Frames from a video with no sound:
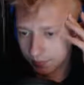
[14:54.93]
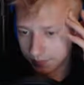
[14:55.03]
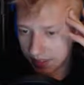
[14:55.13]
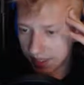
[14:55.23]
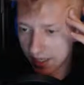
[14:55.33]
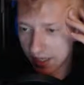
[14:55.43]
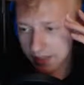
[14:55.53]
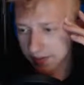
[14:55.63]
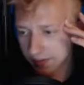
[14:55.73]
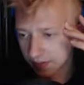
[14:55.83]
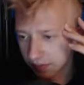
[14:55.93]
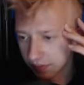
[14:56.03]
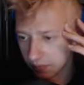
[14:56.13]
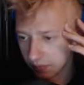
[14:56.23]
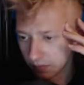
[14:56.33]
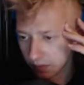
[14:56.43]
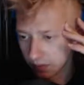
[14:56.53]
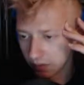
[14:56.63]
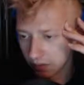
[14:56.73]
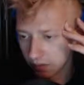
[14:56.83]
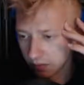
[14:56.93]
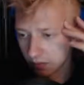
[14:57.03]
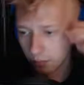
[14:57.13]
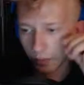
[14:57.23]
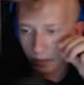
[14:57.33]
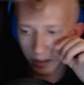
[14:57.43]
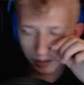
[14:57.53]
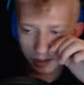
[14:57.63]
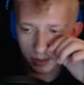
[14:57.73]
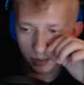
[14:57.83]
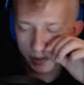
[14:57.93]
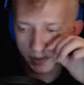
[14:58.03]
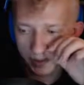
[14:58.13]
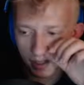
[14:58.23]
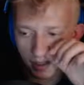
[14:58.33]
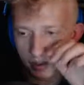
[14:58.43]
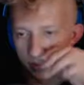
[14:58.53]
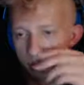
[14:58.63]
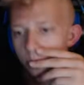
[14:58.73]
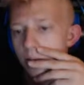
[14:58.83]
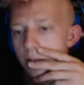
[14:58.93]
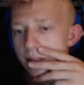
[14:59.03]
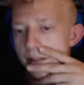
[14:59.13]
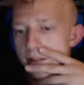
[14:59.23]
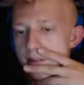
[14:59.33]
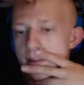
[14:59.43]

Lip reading: Yeah, that's... But it can be socketed twice.